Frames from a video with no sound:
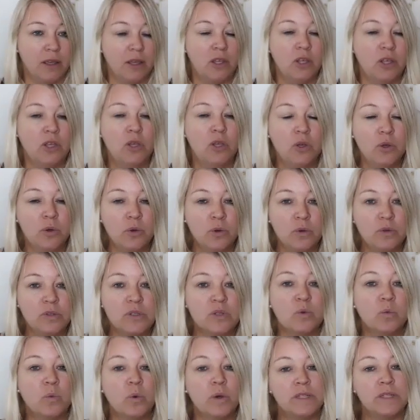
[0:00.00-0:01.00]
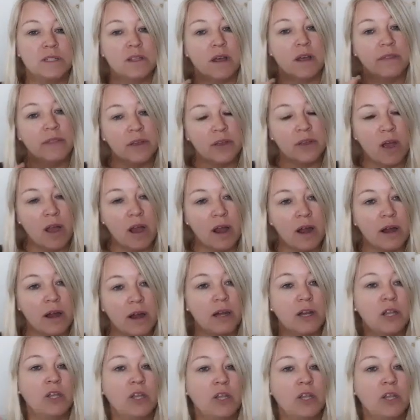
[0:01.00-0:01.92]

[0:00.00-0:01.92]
Use what's on the card,